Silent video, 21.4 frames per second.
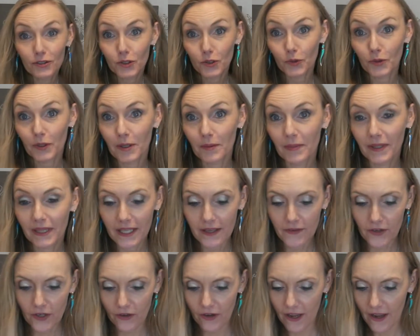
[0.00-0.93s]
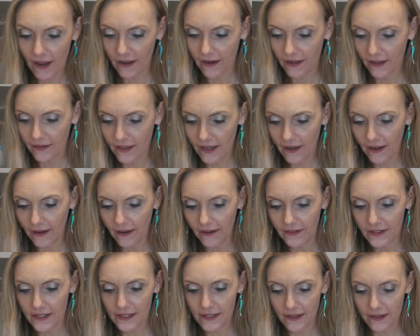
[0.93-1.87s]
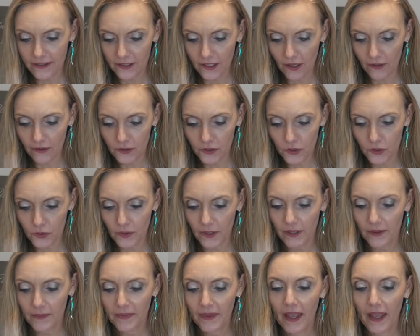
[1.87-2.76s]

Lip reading: store, believe it or not. I think I got these at the dollar store.